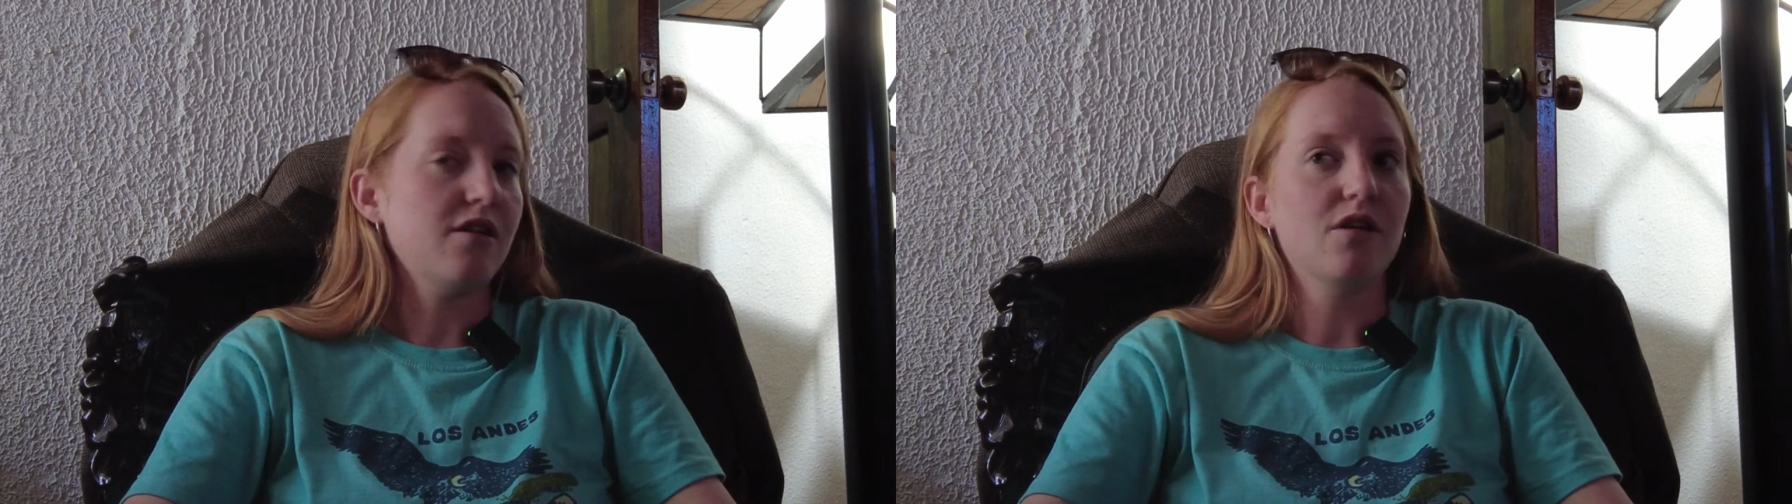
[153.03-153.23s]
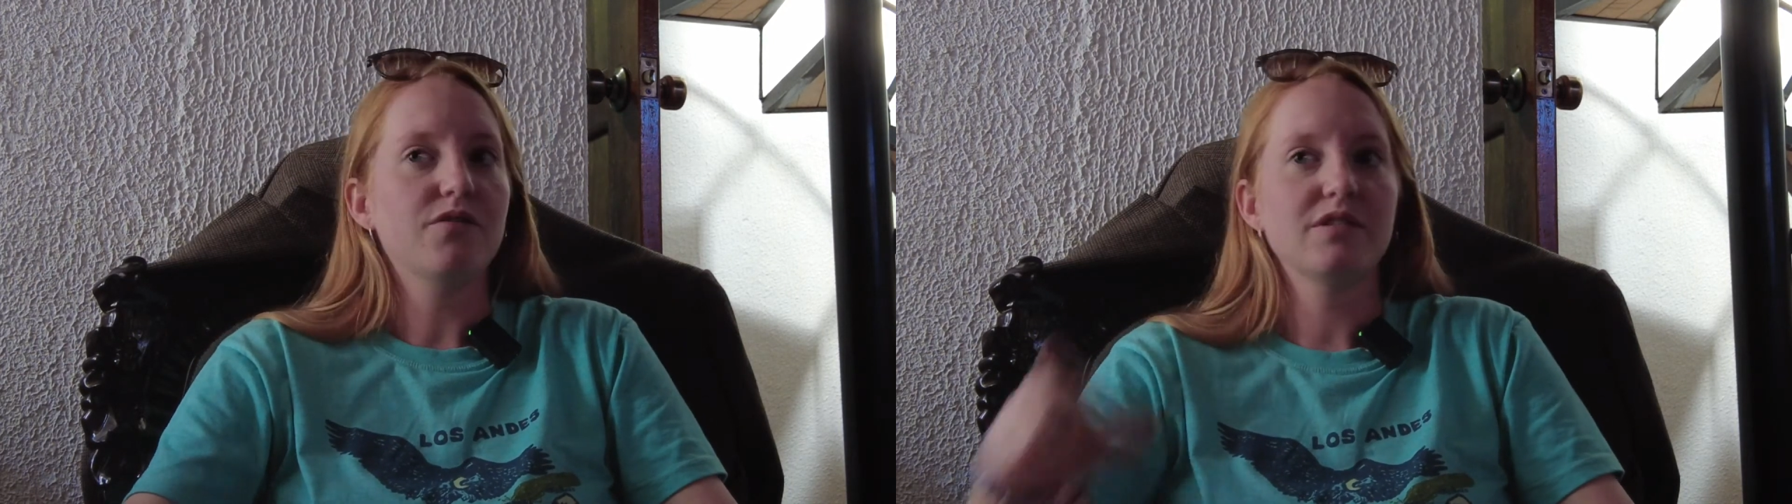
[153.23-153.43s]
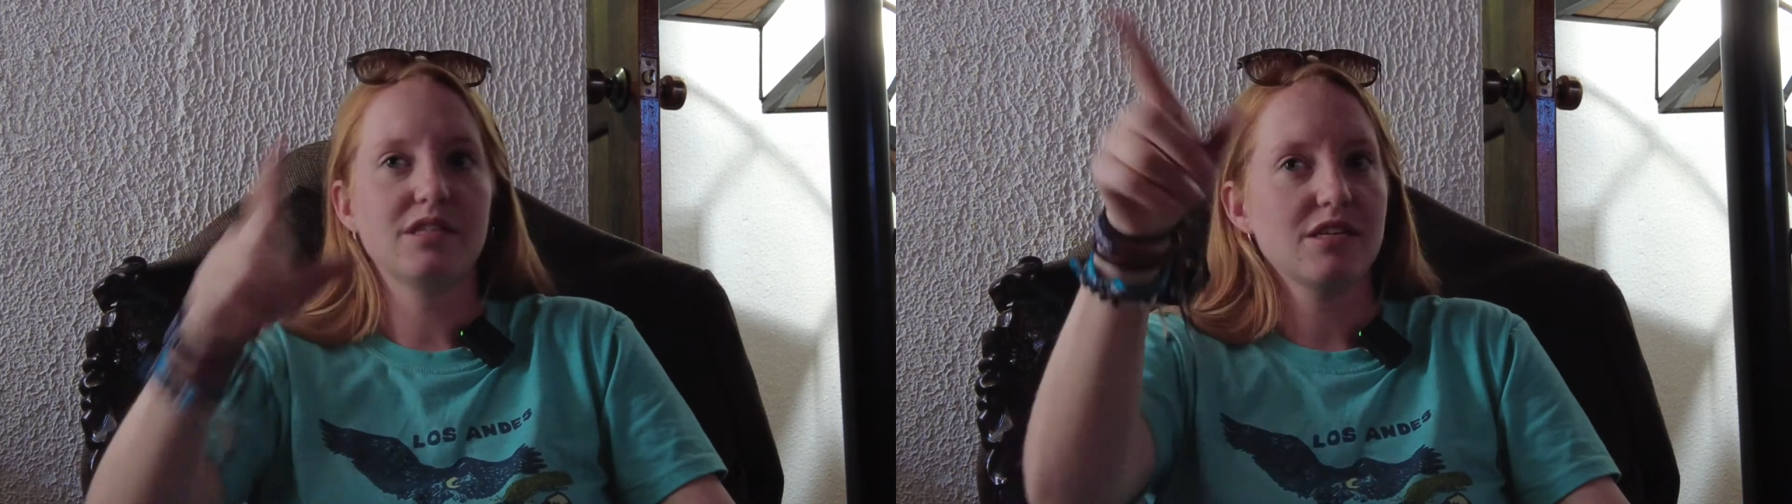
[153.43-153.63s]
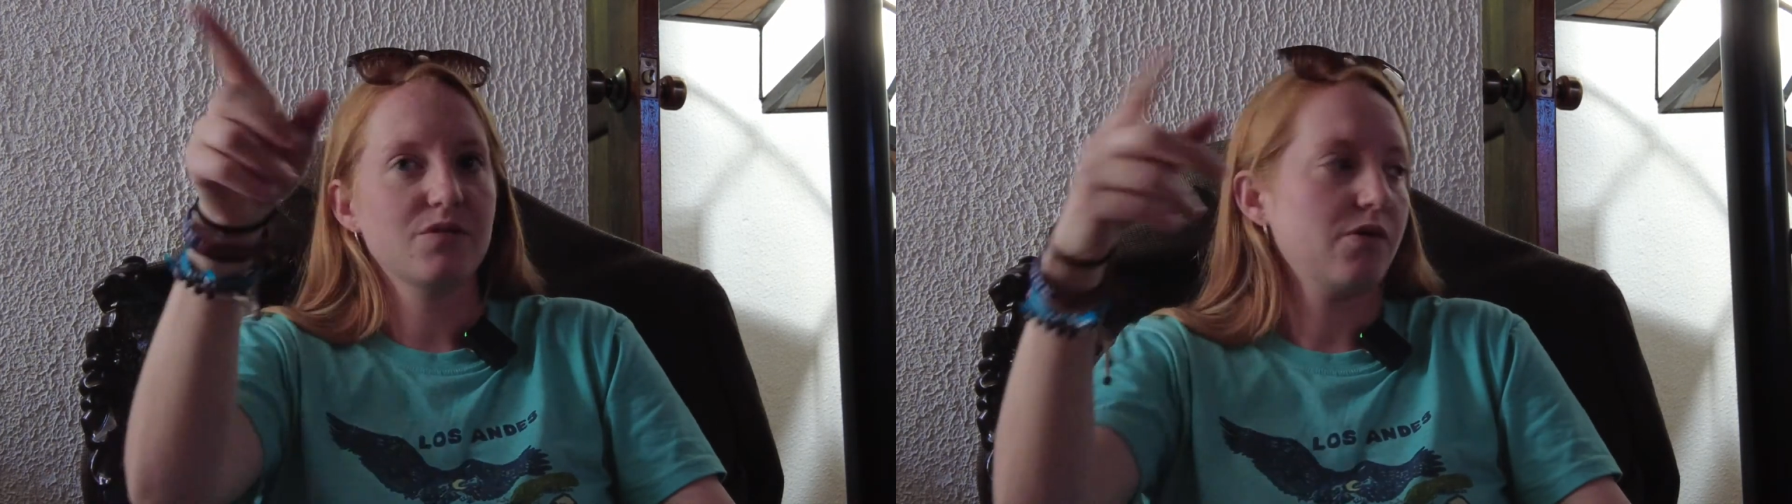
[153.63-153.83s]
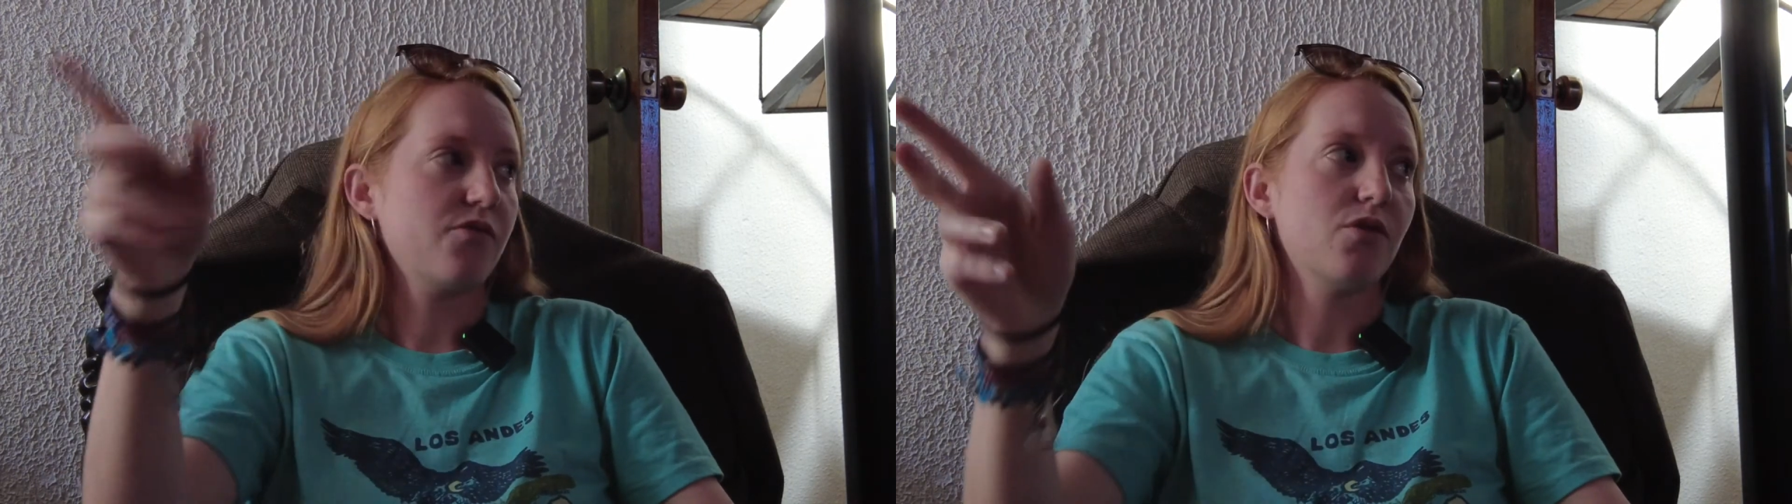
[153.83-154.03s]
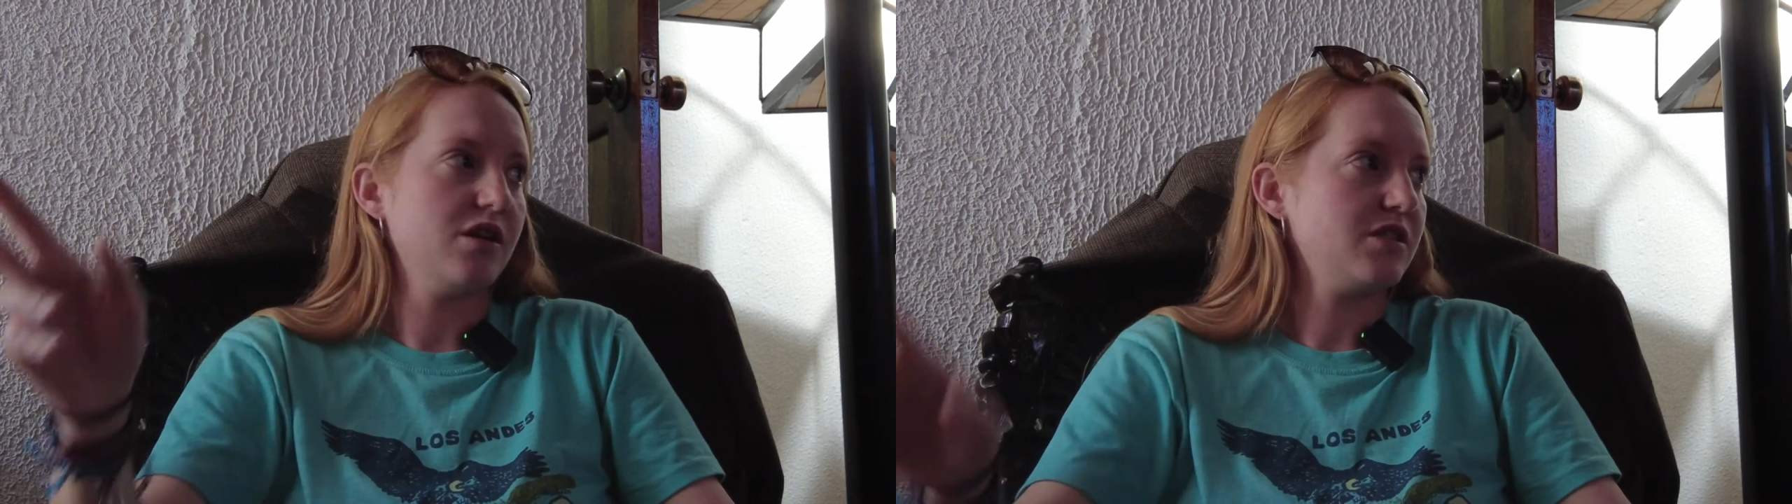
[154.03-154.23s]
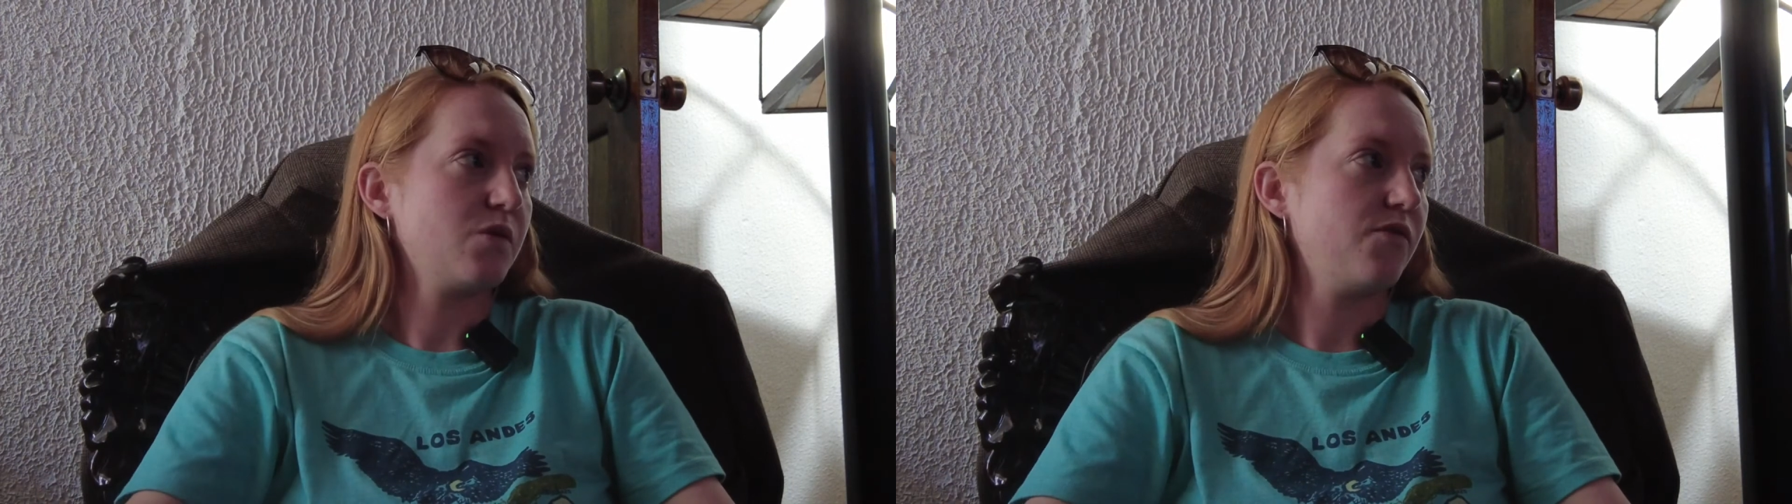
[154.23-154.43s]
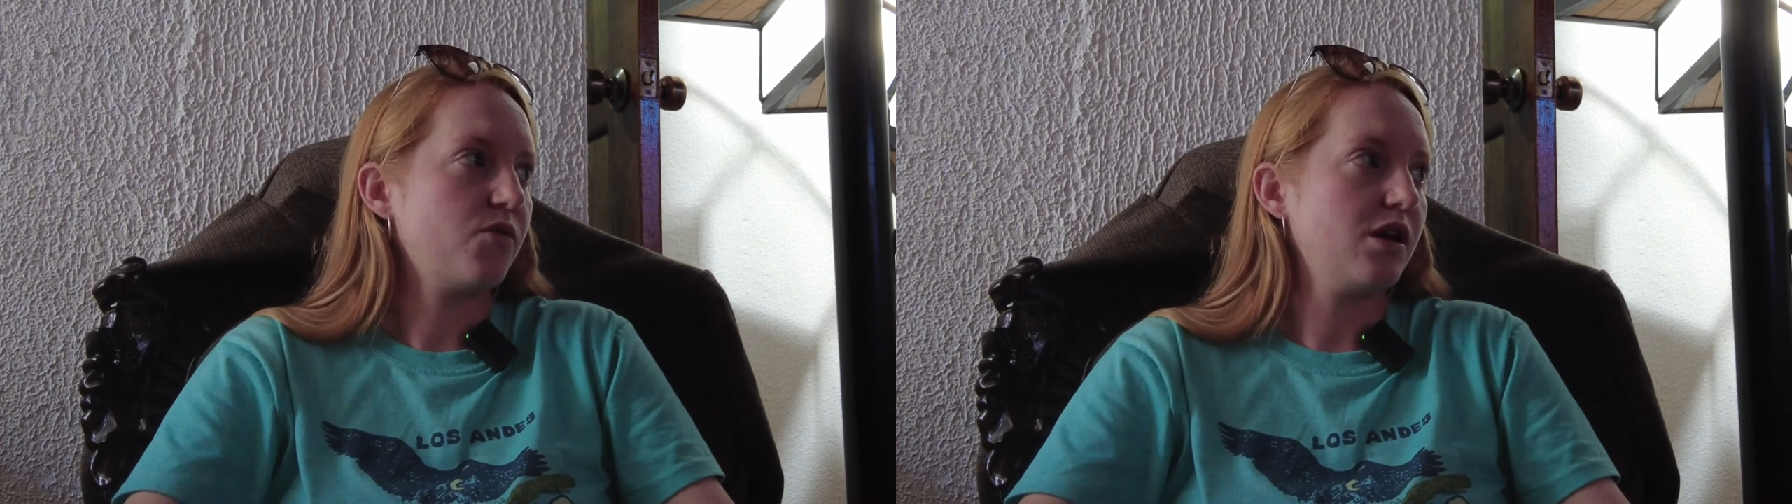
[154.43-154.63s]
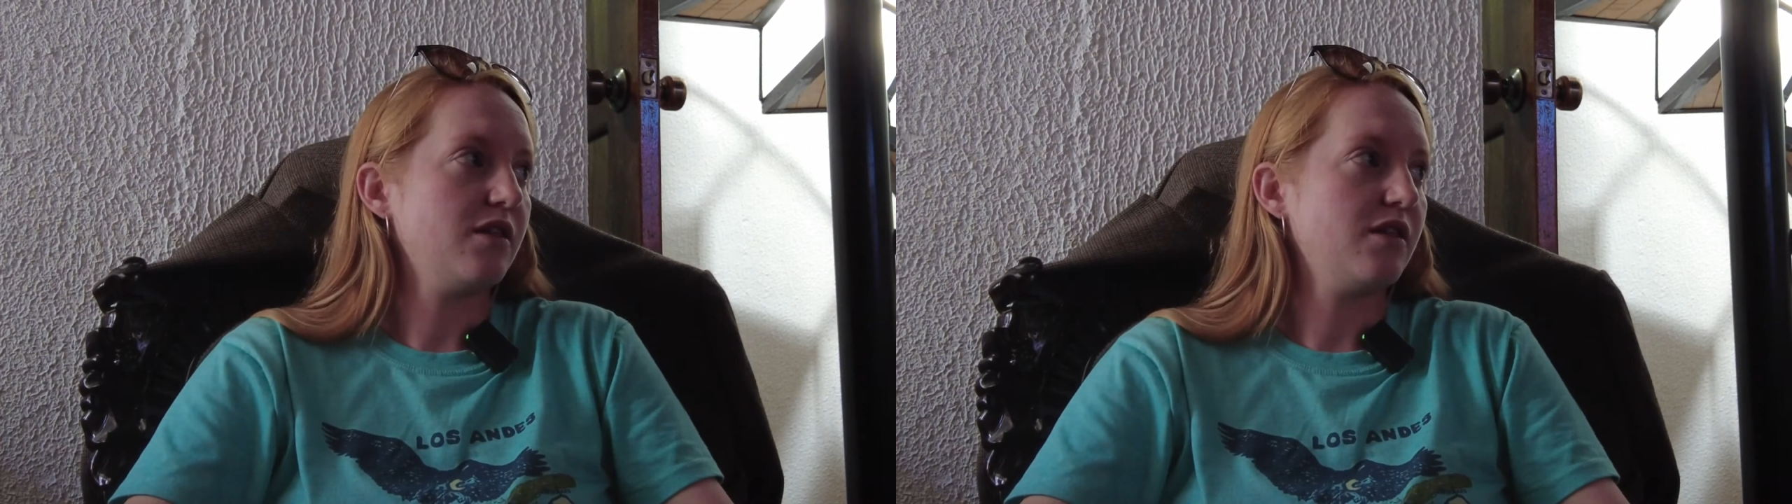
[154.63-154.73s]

no, if it says 140, it's 140.